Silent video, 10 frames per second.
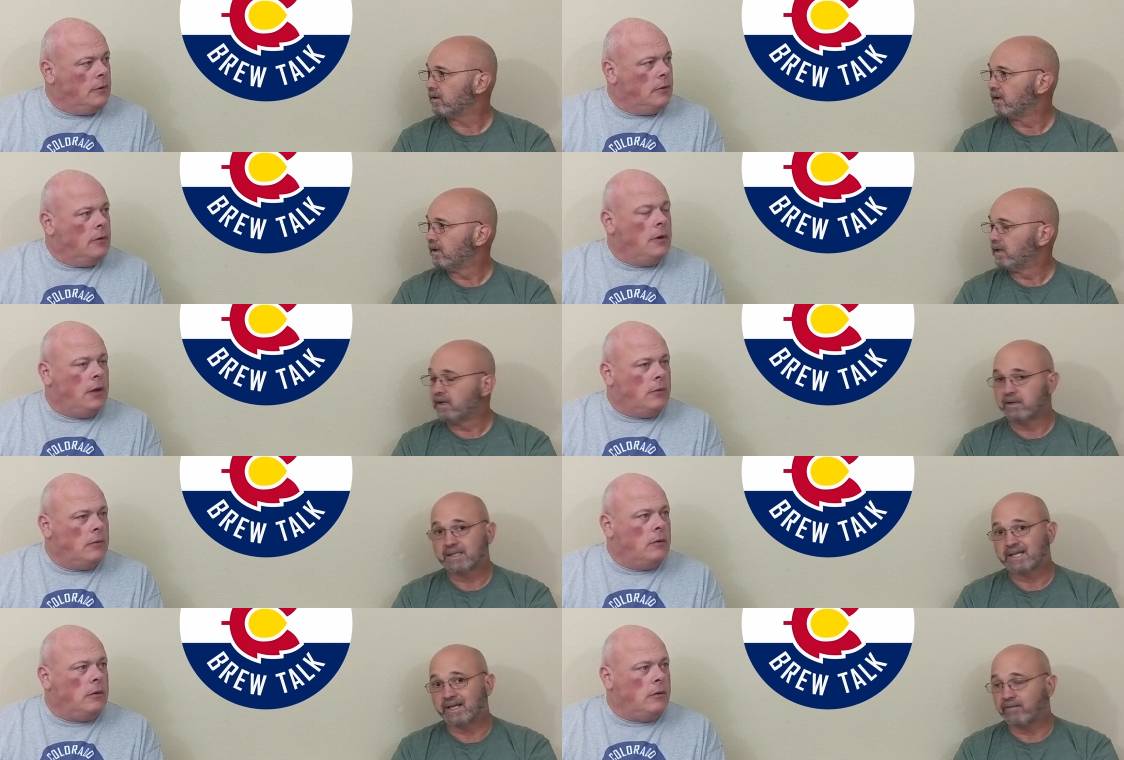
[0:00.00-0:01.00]
Speaker 1: and yeah. you know,
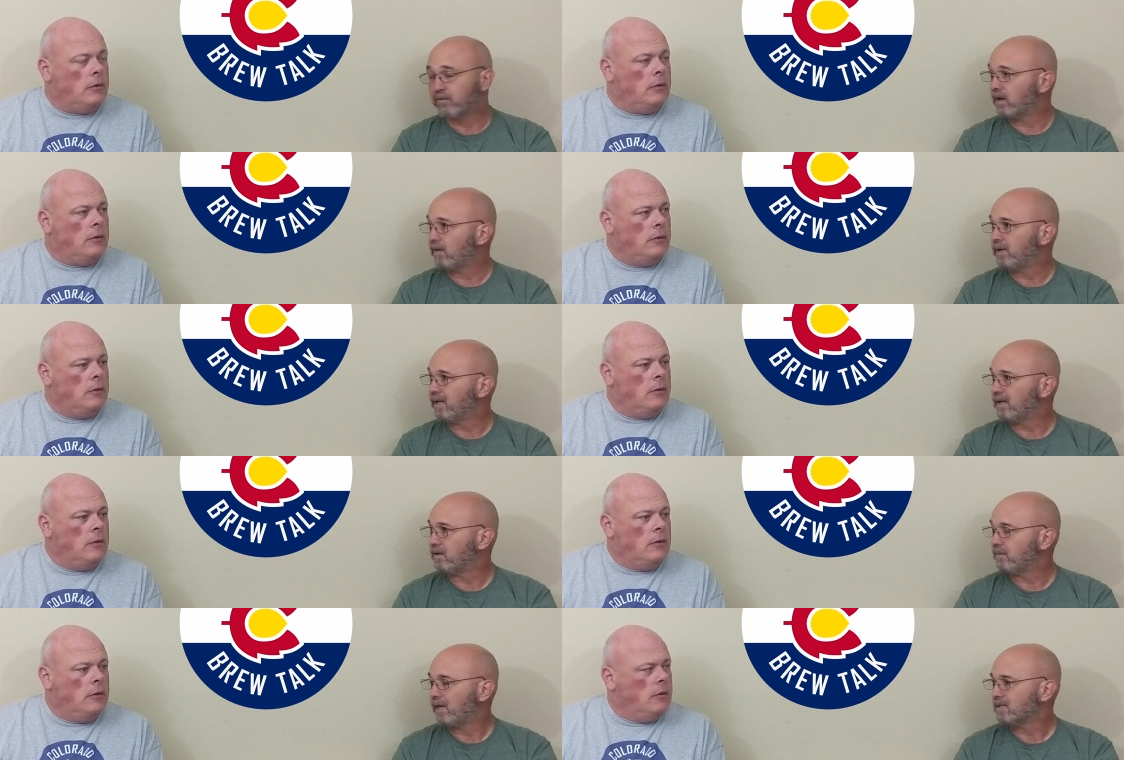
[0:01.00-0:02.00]
like said, different. I mean, the,
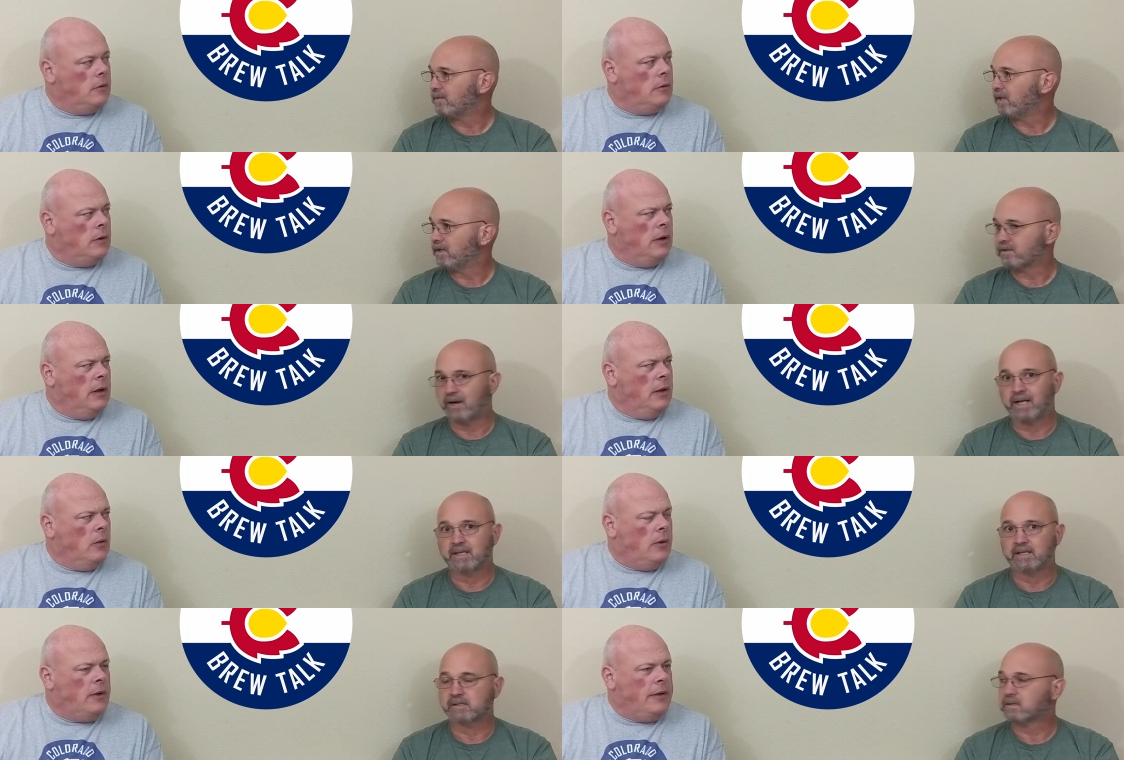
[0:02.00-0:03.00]
the possibilities are
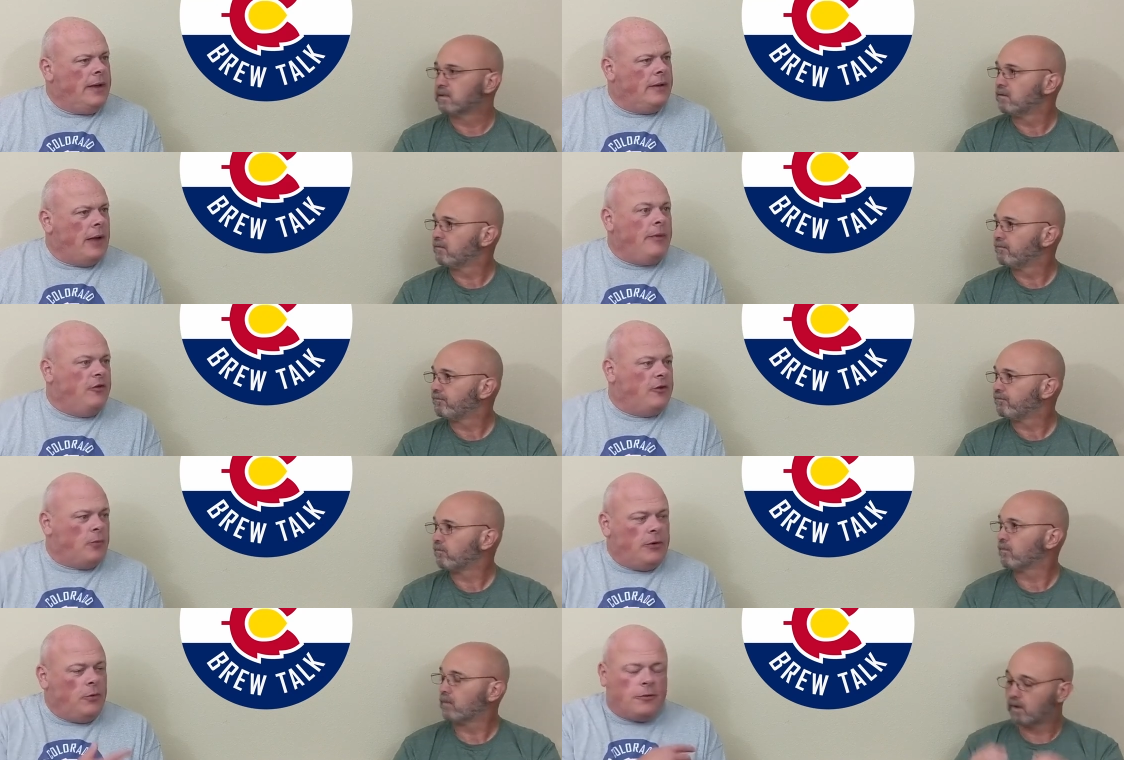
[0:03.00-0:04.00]
endless. Oh yeah, I
Speaker 2: mean,
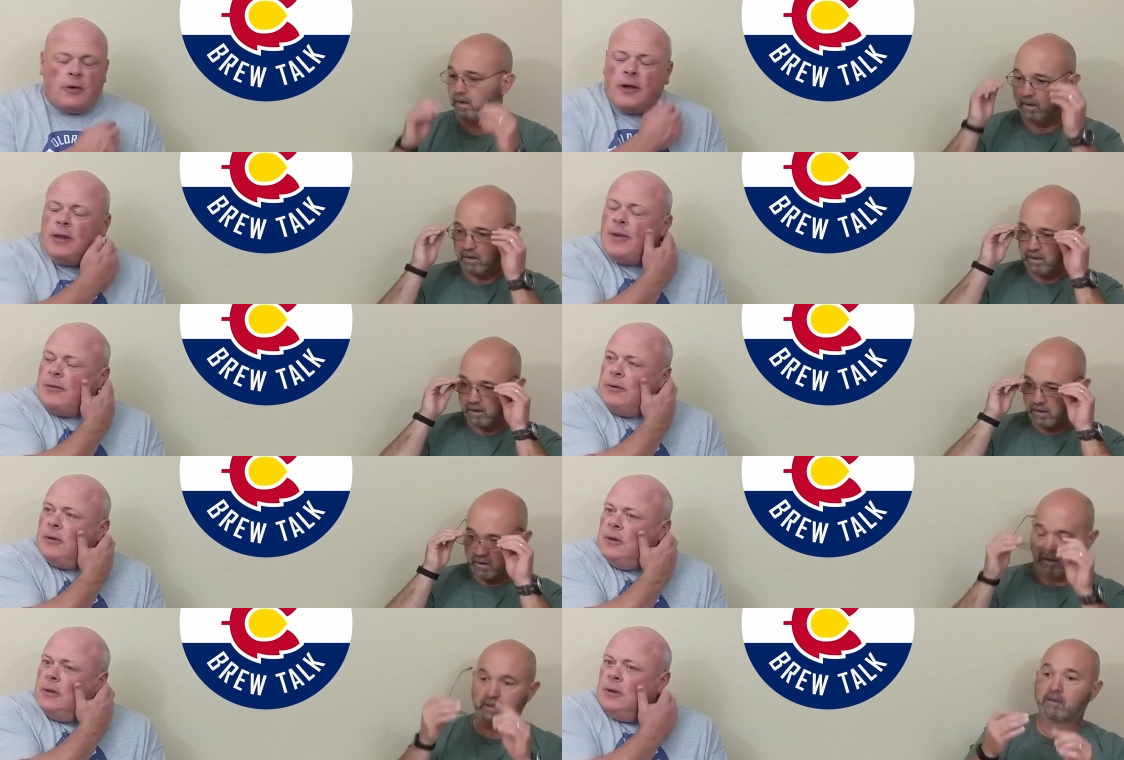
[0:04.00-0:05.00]
just when you were talking about,
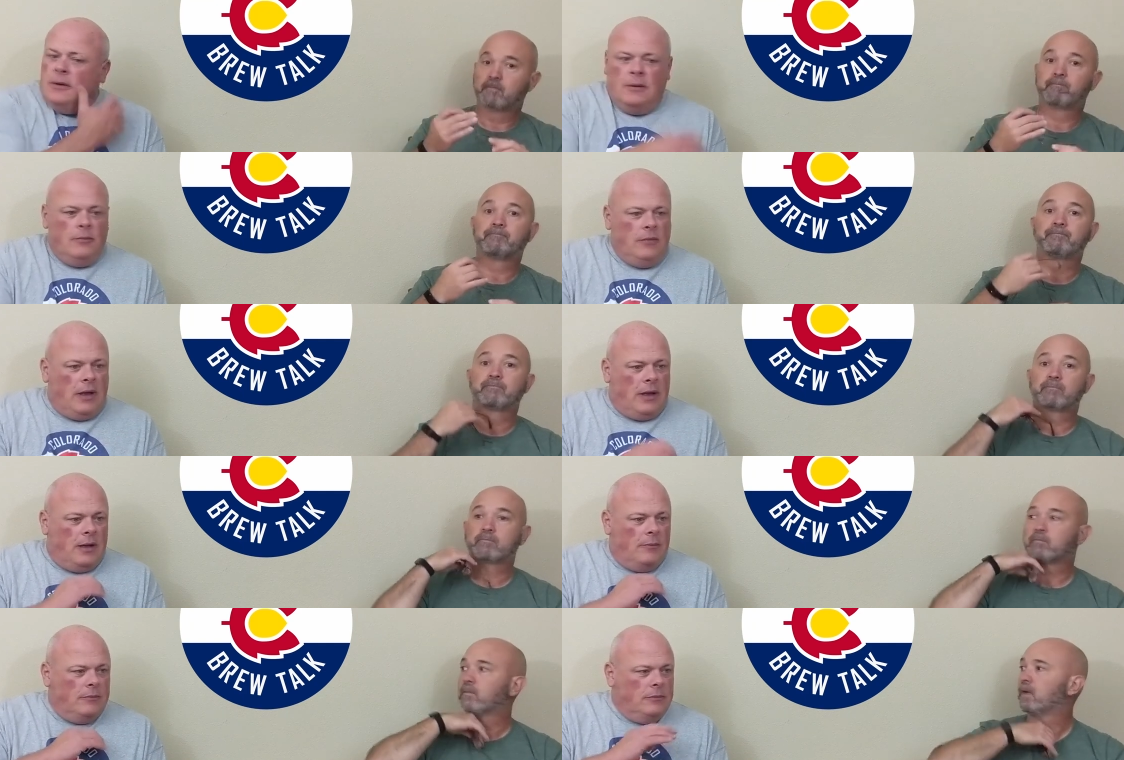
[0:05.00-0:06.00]

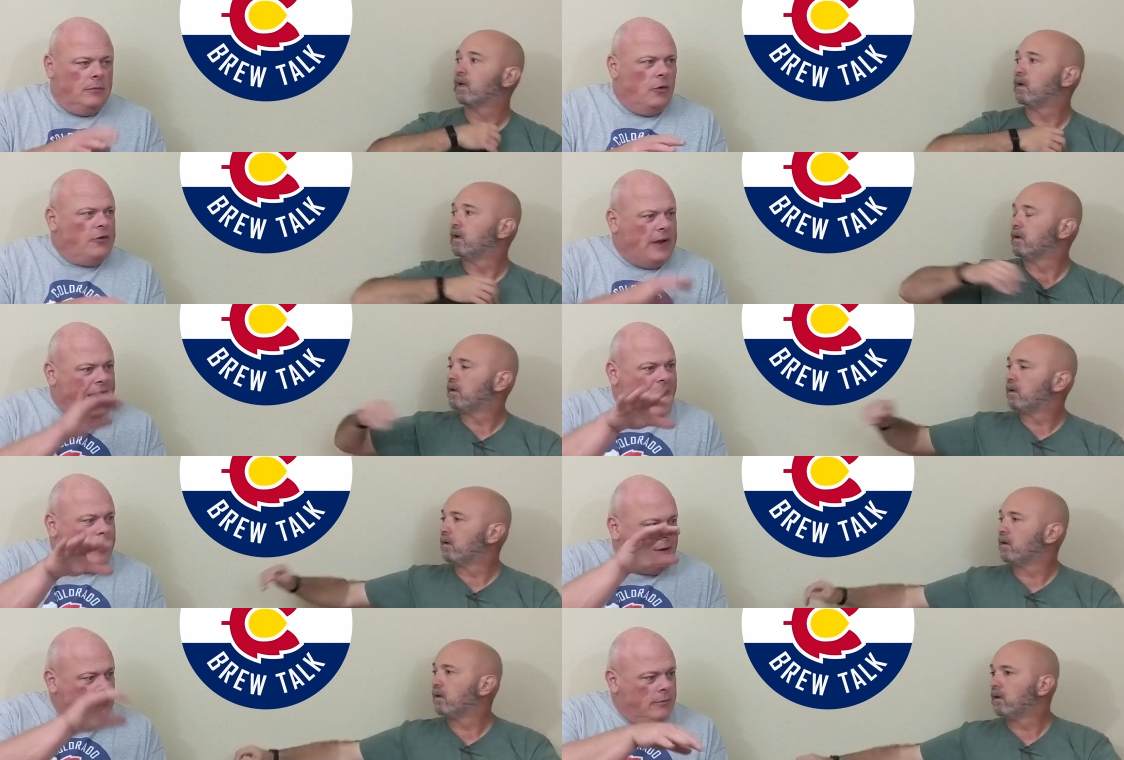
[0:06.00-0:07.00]
um, what'd you say,
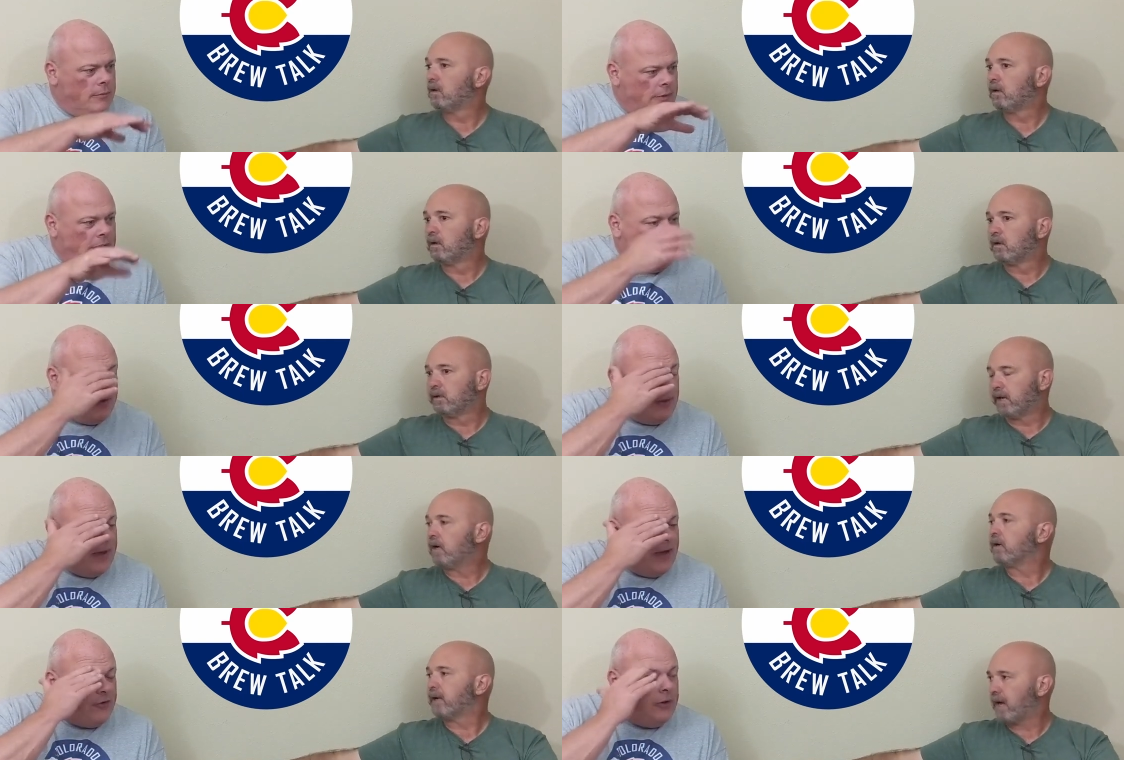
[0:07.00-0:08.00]
capping, capping,
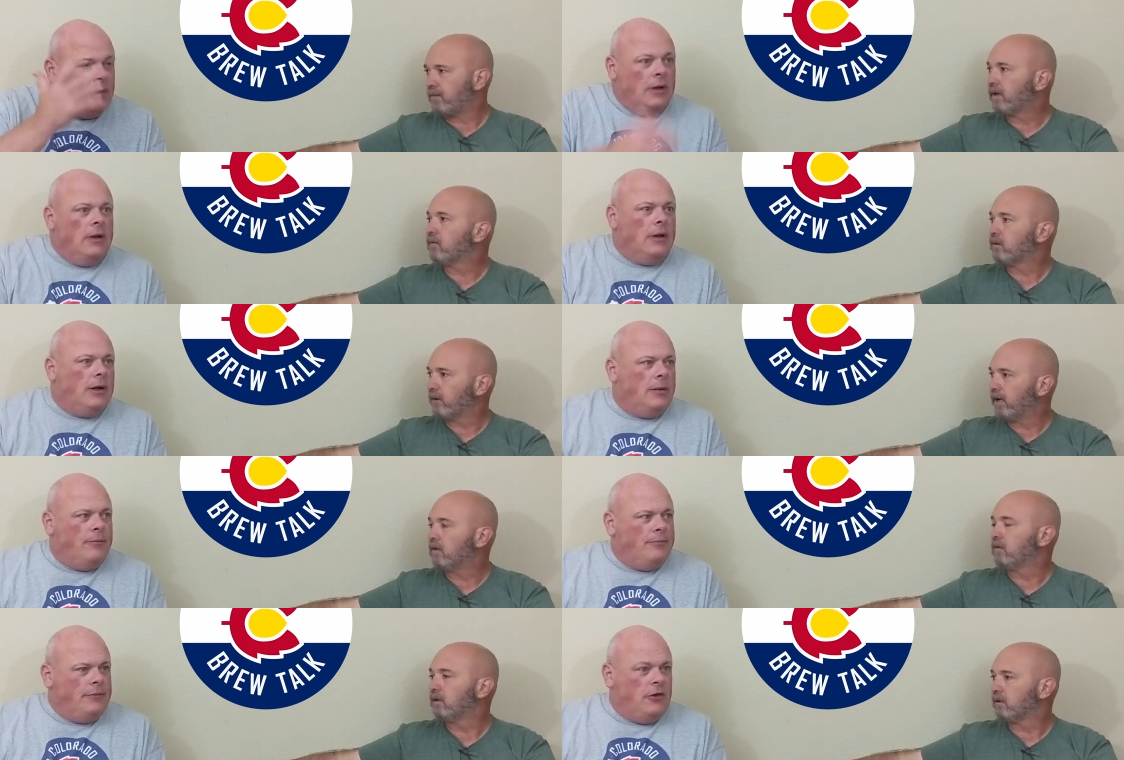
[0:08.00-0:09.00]
yeah, mash? capping it with grain.
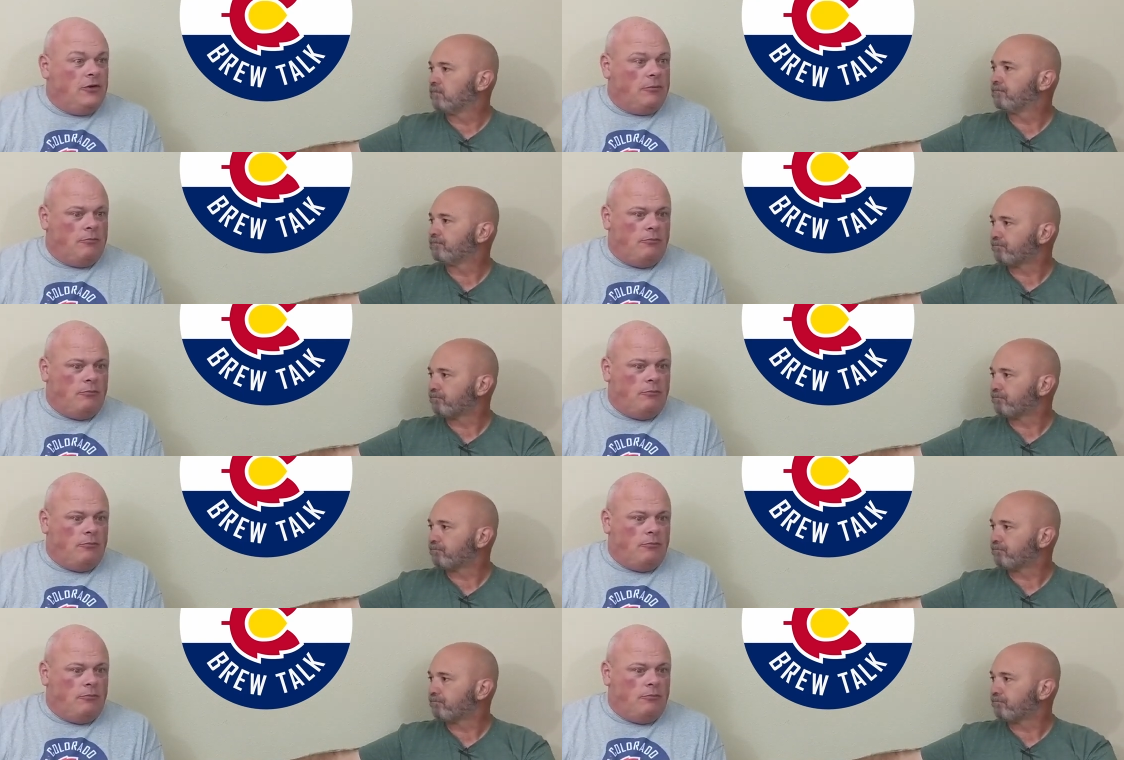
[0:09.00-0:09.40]
Um, yeah. just